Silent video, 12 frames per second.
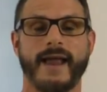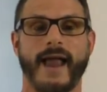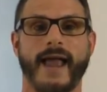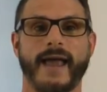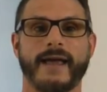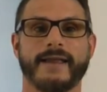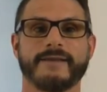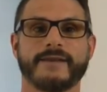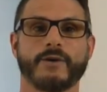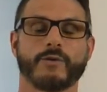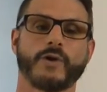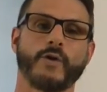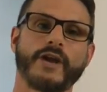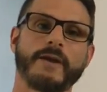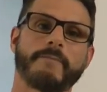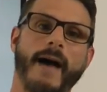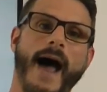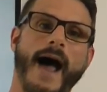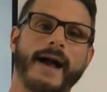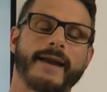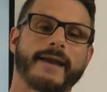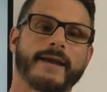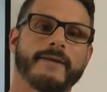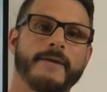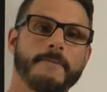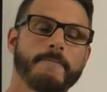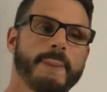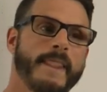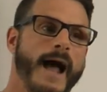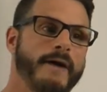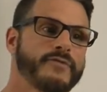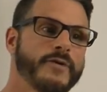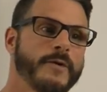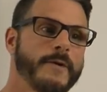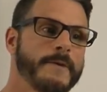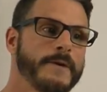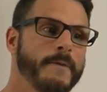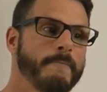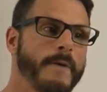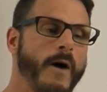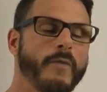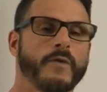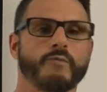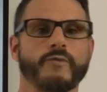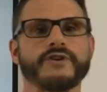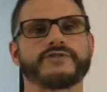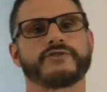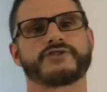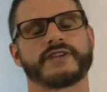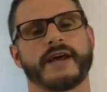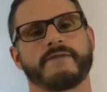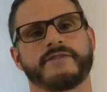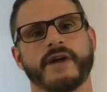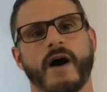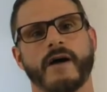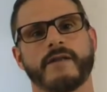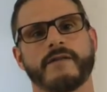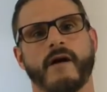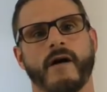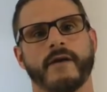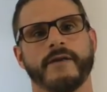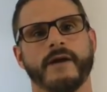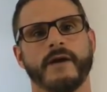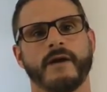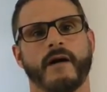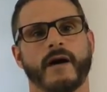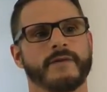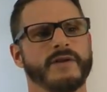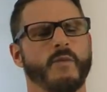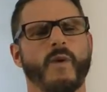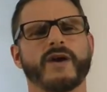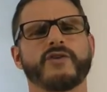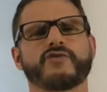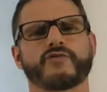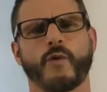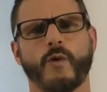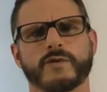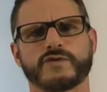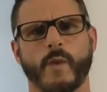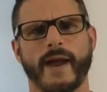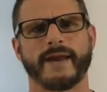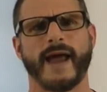And looking back and after all the research that I've done on what controls weight